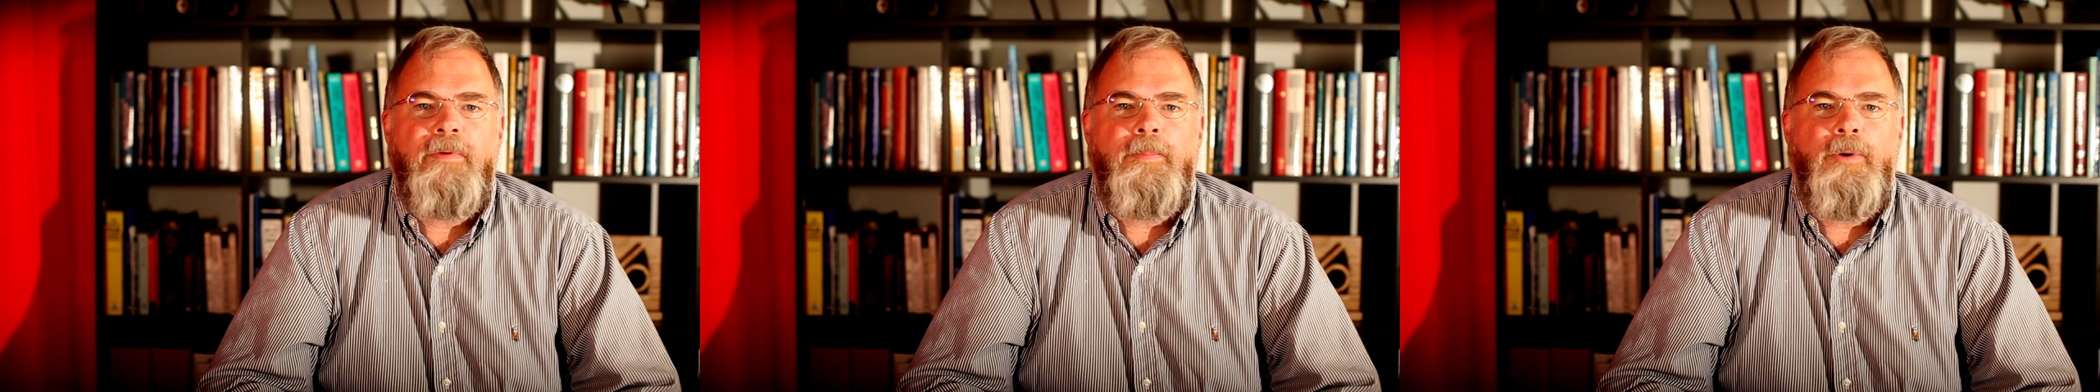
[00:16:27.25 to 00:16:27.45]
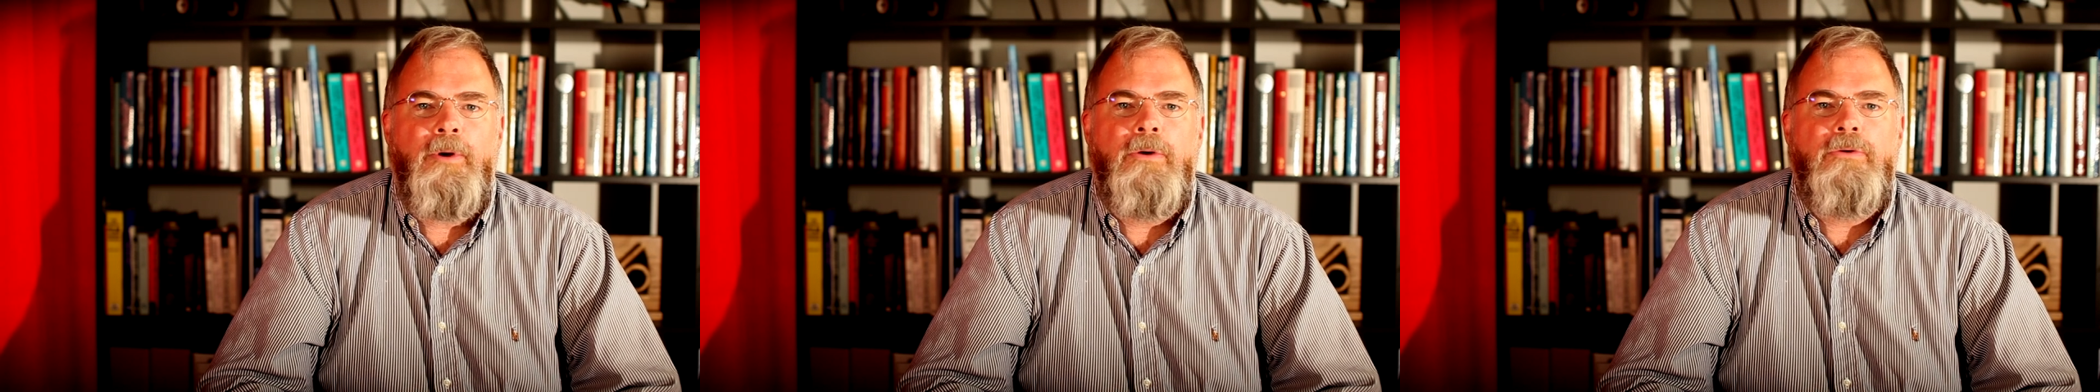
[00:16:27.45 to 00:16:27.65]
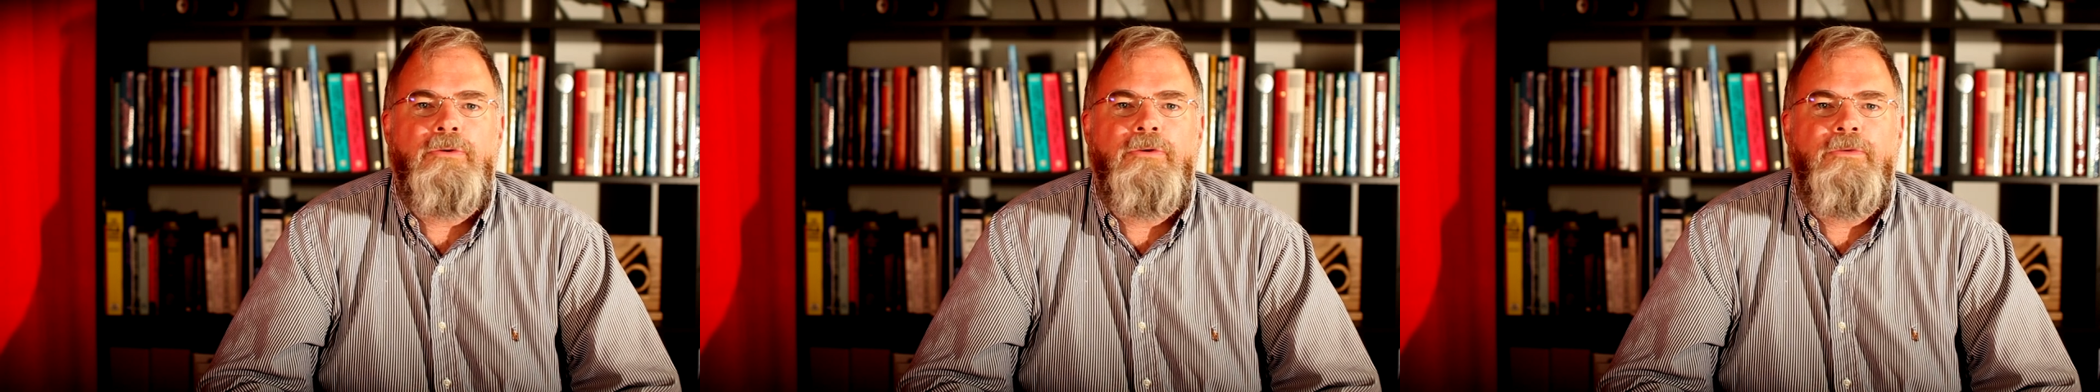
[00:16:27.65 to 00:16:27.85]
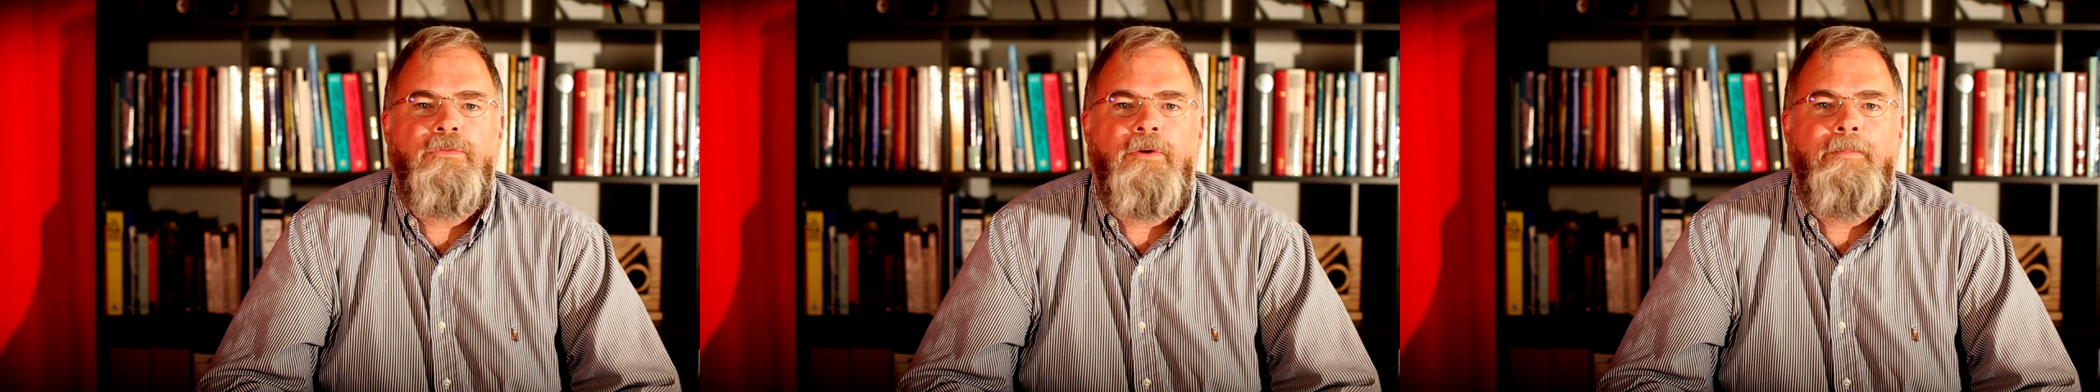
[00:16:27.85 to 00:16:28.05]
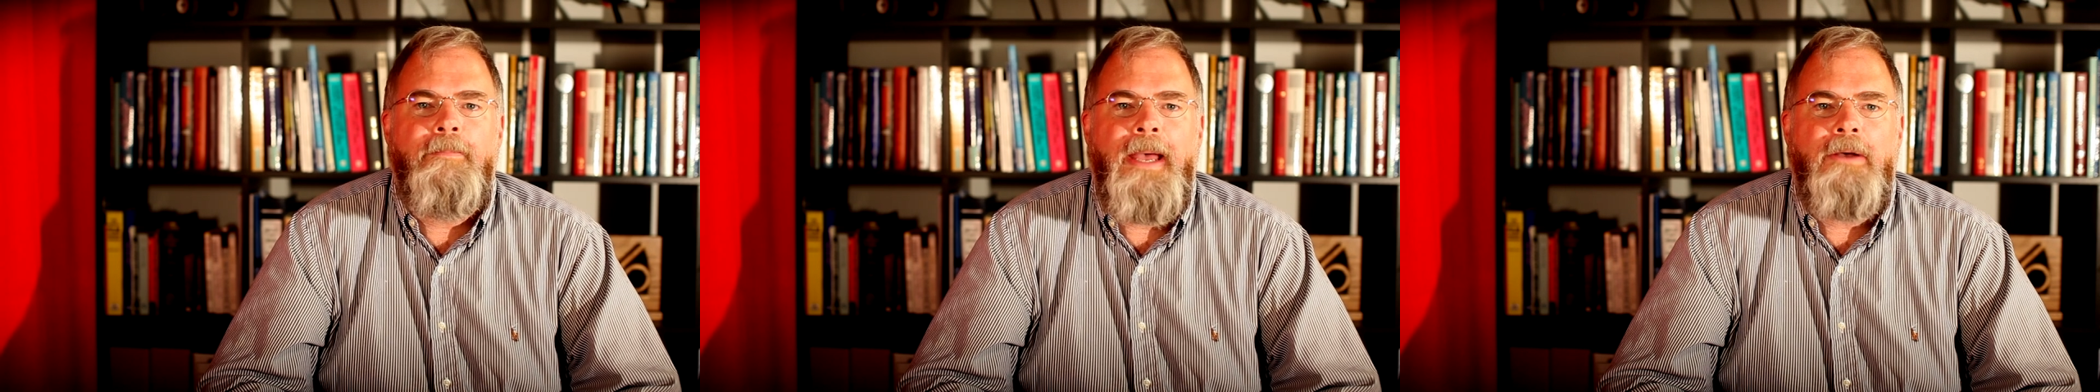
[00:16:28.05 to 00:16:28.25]
approach
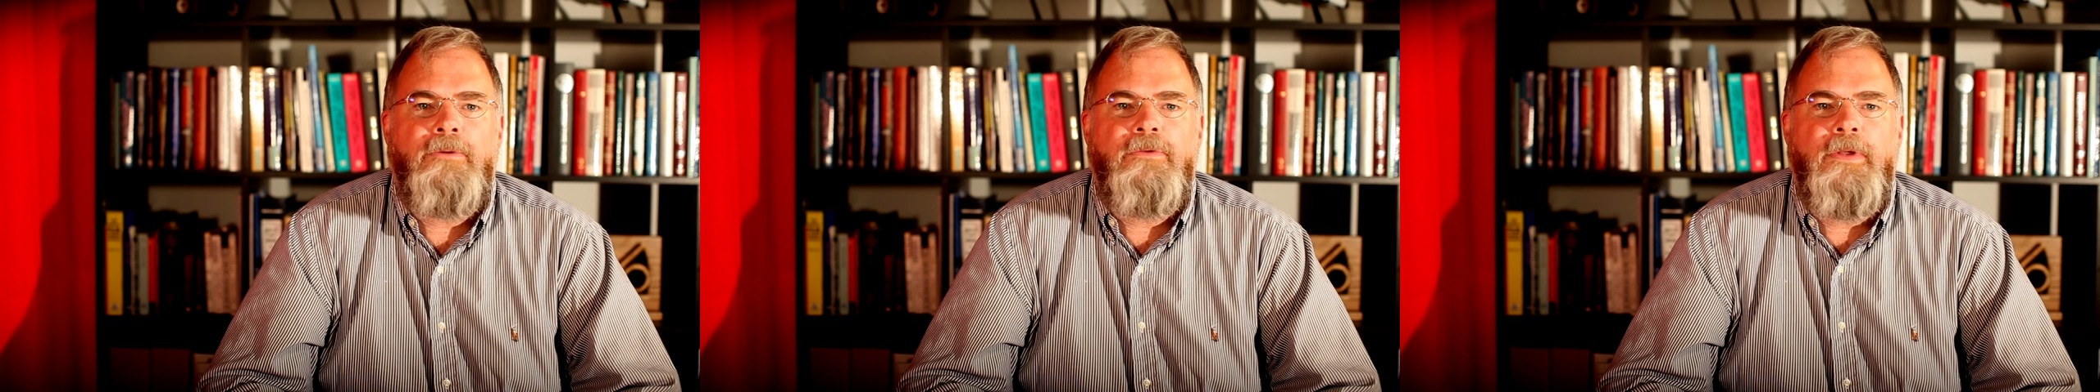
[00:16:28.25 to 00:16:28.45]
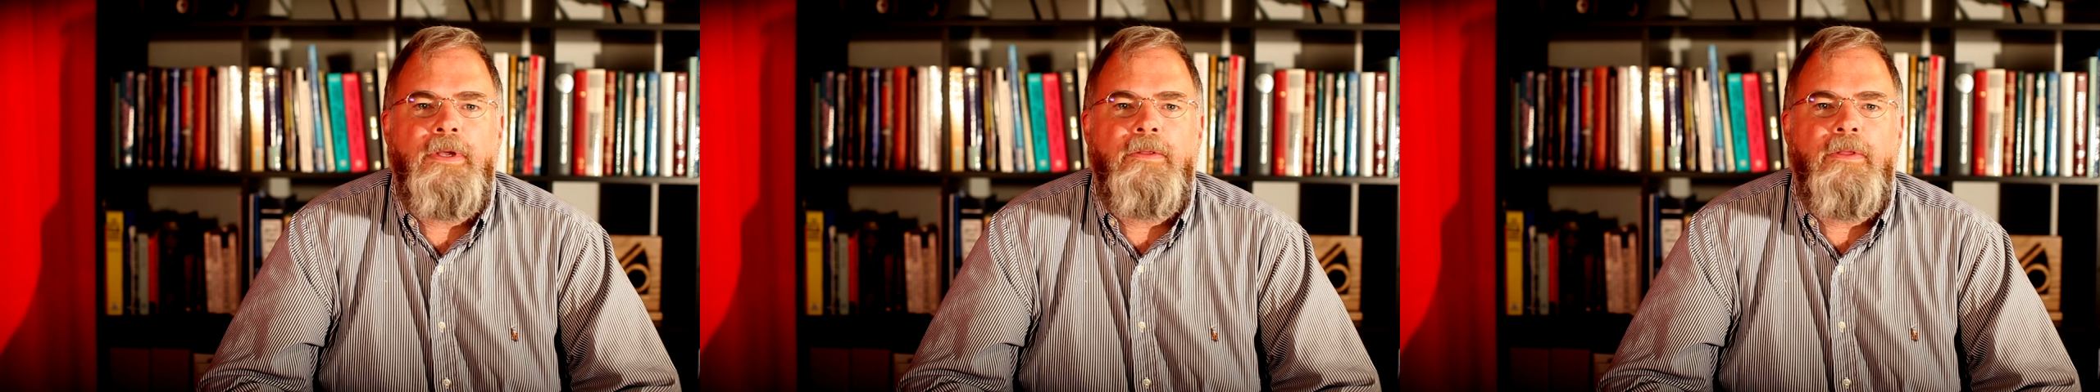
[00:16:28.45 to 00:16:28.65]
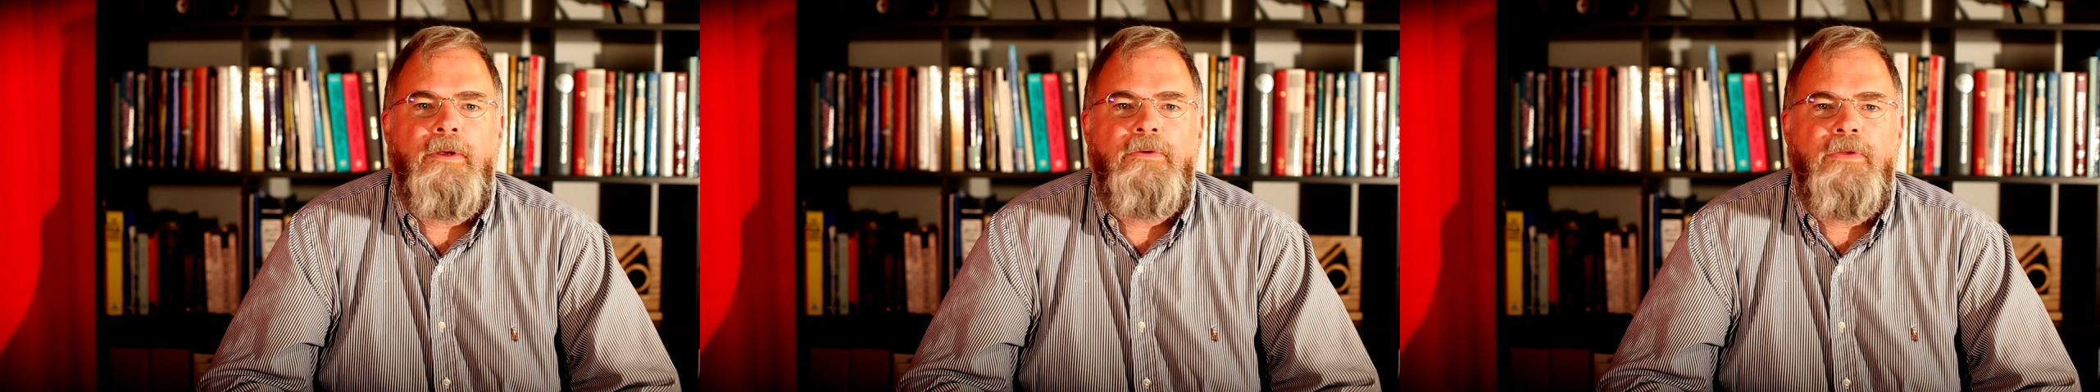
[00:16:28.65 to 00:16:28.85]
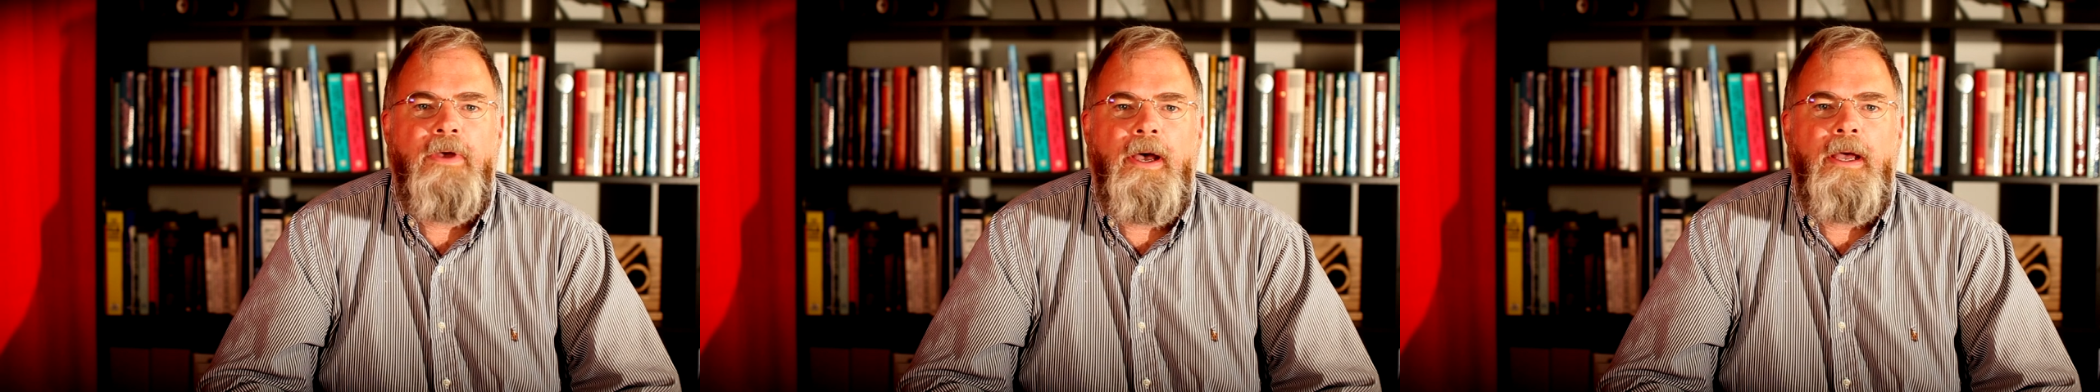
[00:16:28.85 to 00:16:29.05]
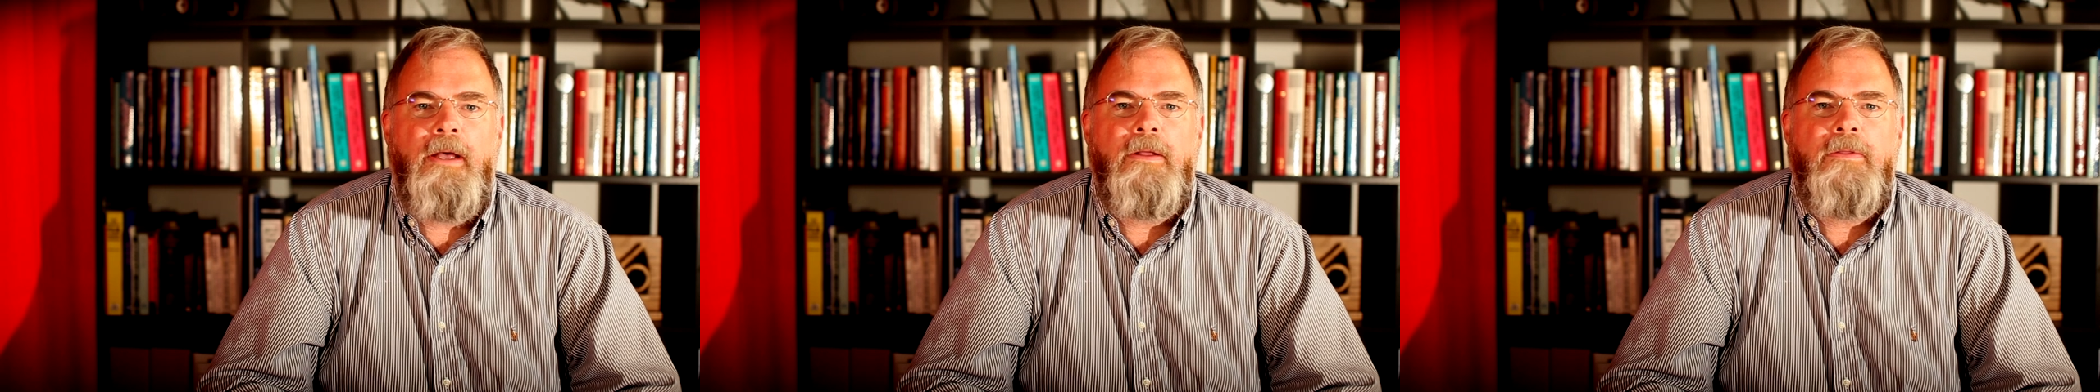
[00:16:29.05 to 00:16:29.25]
for mounting their
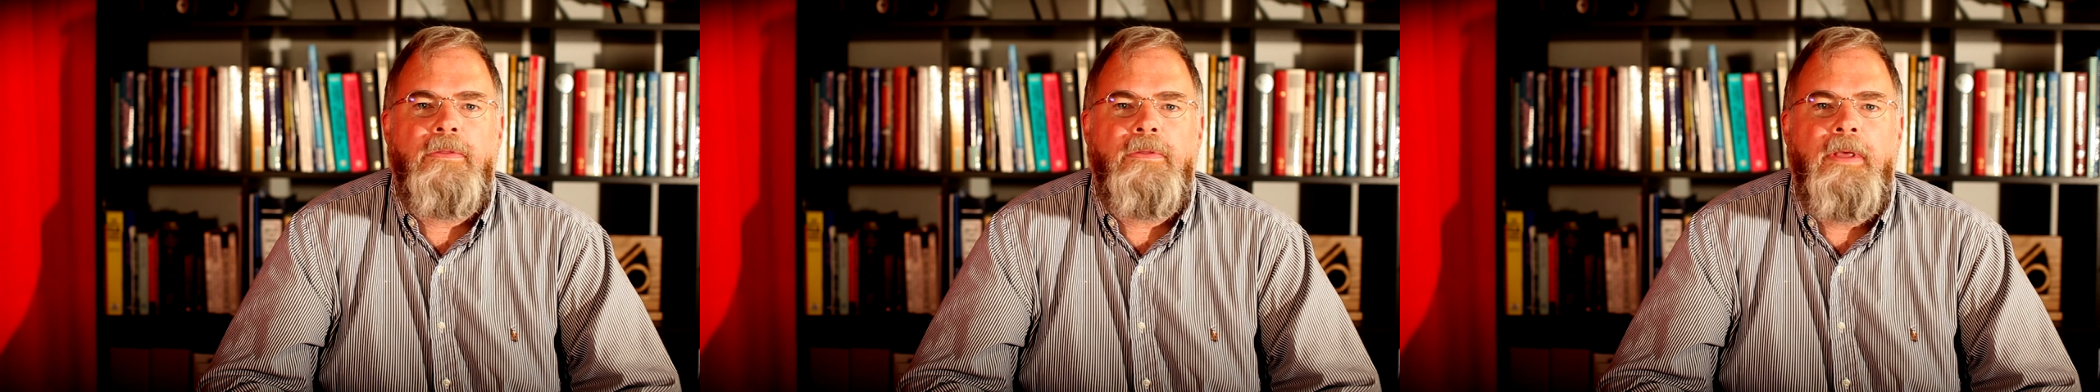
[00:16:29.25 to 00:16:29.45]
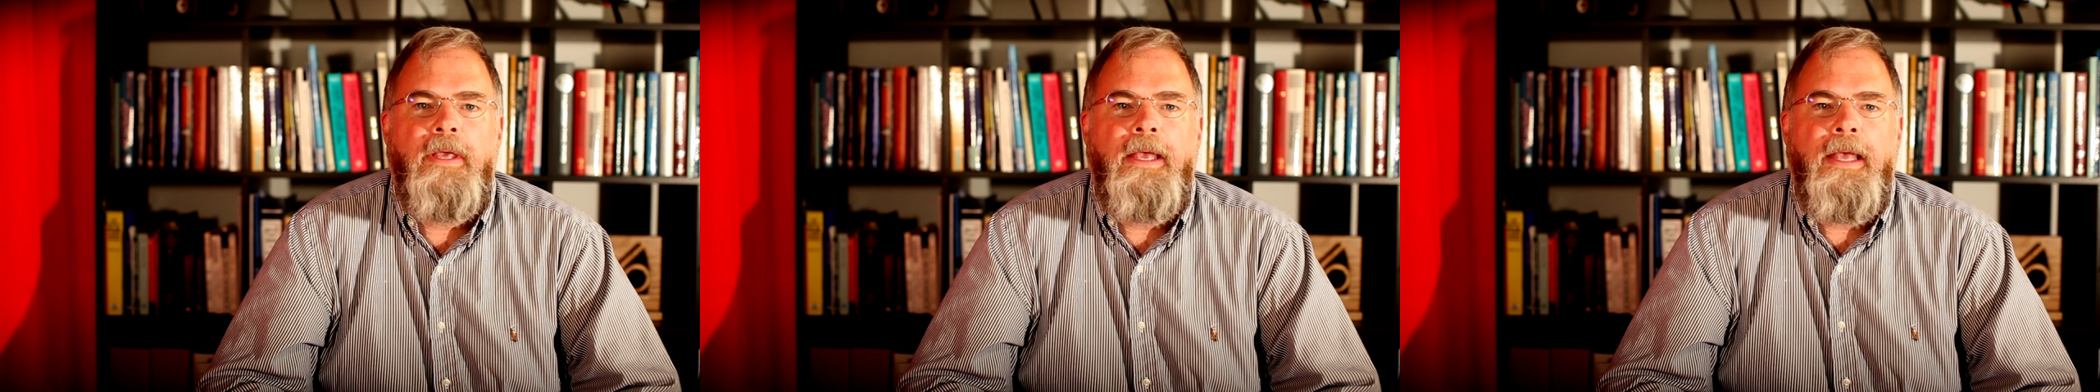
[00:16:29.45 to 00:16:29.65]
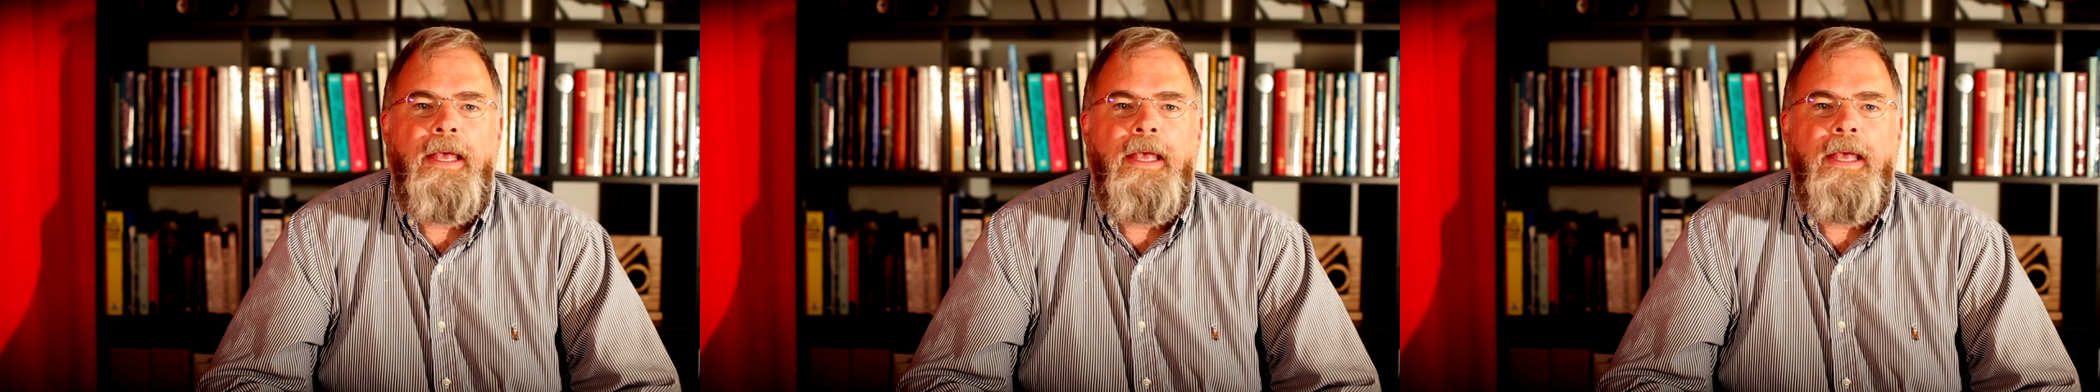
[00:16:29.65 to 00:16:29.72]
tiles